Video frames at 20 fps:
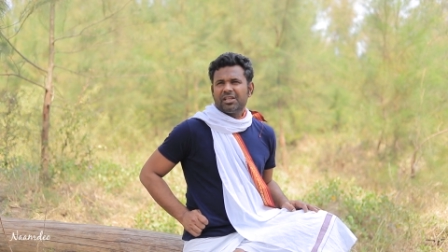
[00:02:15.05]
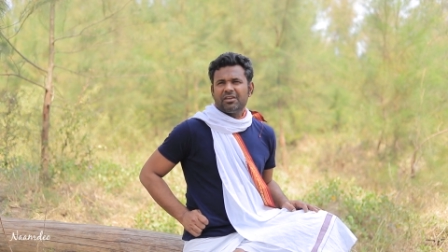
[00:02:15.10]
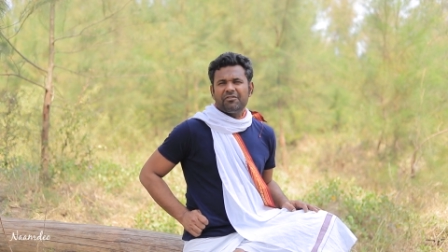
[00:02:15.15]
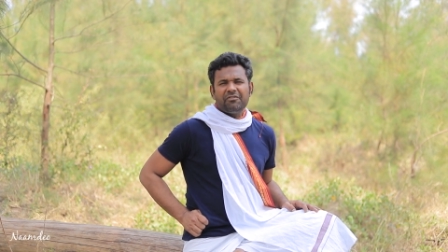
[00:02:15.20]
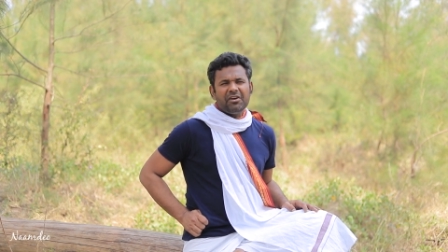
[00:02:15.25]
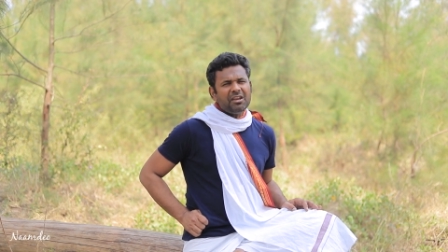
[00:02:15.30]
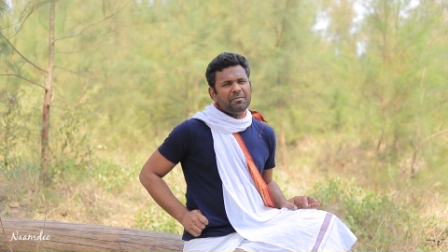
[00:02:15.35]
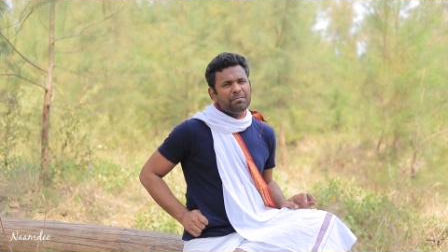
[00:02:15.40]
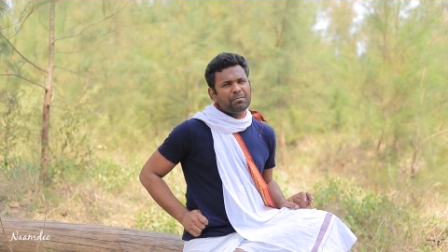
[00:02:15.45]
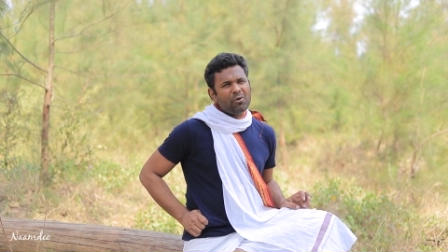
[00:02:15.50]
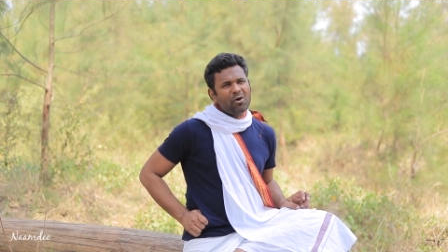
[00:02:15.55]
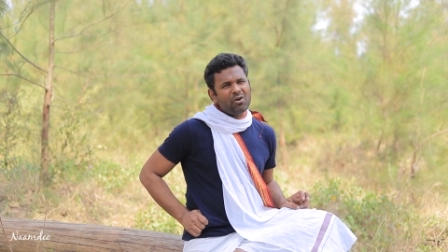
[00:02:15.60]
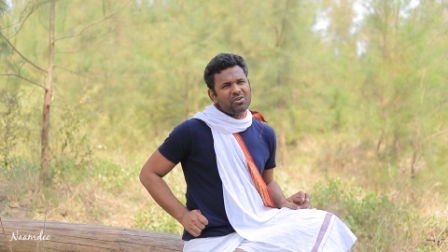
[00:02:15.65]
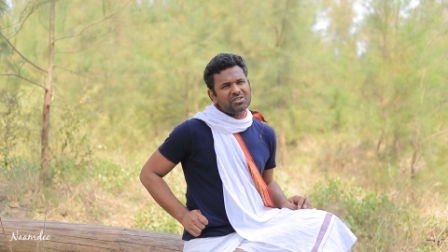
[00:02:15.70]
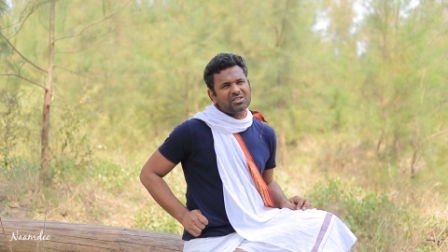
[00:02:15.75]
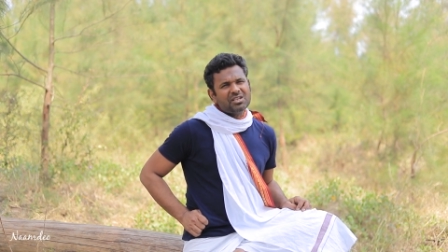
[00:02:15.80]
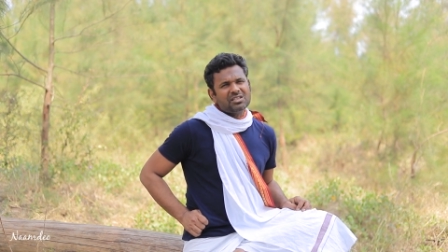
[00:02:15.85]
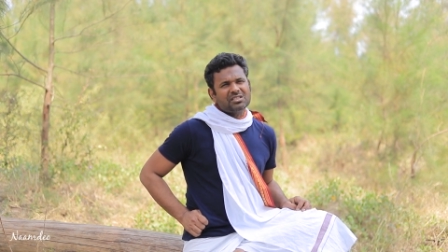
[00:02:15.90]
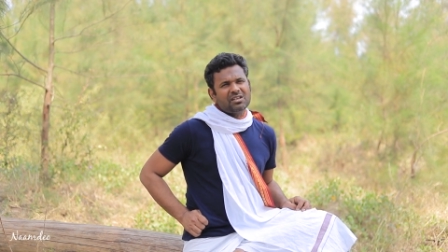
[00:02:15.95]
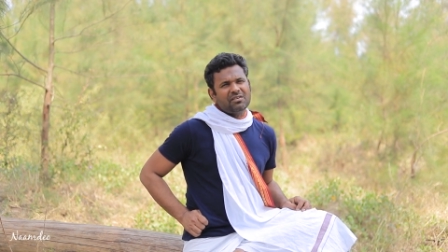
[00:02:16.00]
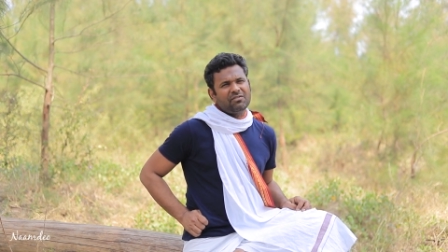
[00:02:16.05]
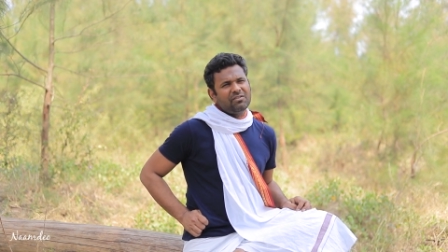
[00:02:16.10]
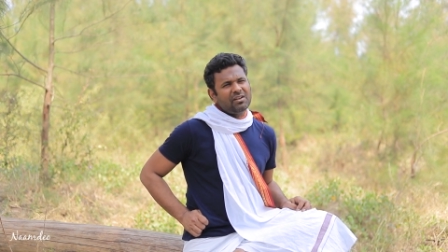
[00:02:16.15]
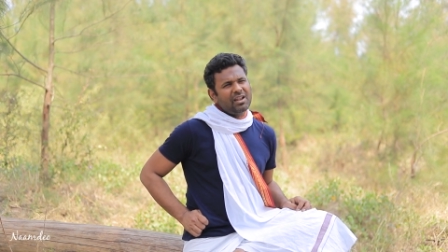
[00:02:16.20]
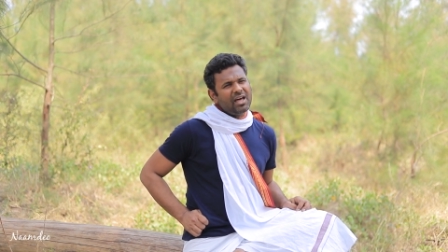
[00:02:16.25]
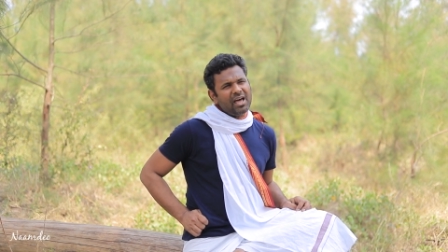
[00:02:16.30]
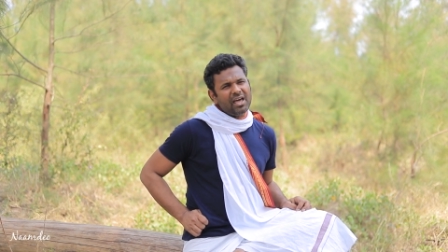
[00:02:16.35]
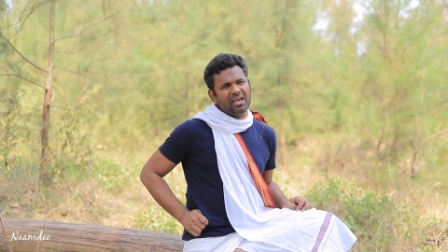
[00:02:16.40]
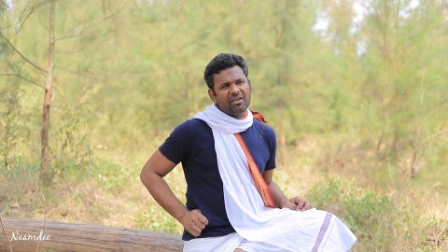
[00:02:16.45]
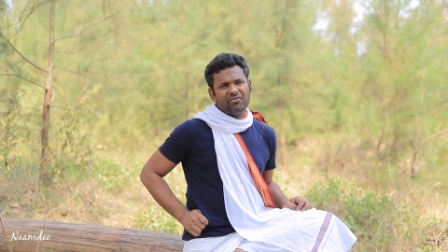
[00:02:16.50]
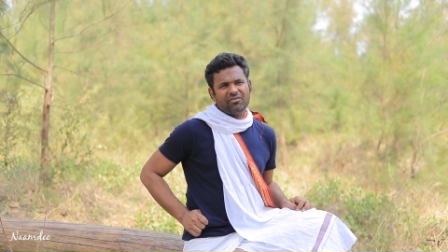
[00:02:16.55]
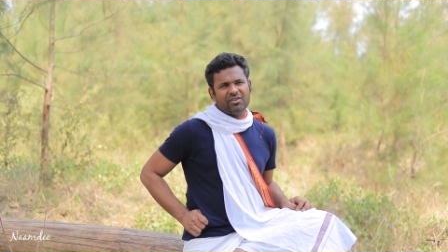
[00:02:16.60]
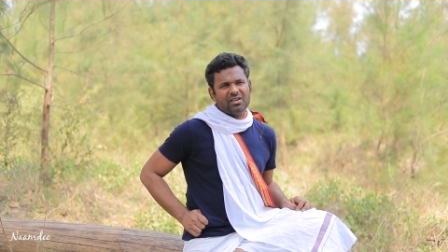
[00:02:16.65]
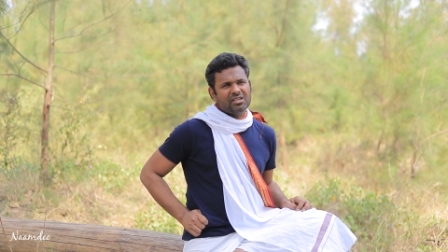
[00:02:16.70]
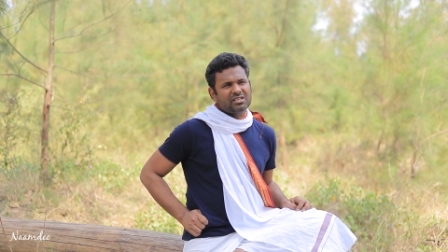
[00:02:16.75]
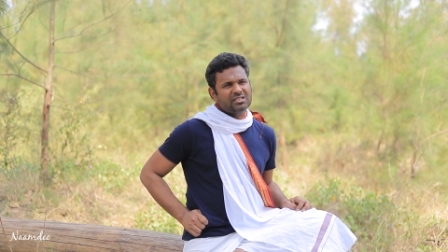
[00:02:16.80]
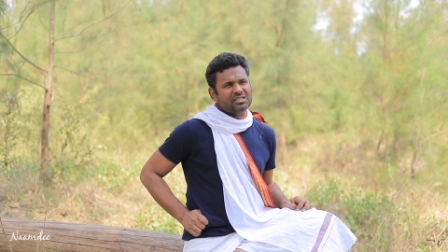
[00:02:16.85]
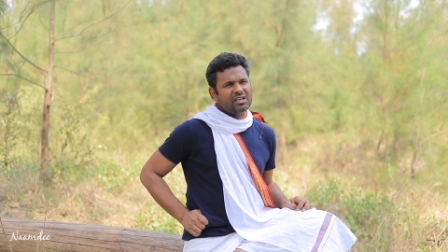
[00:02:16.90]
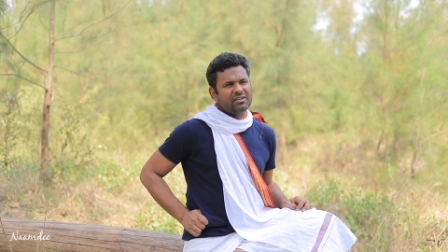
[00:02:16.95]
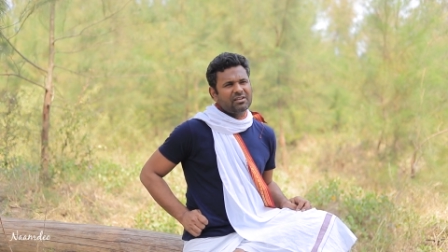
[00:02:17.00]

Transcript: The very process of life is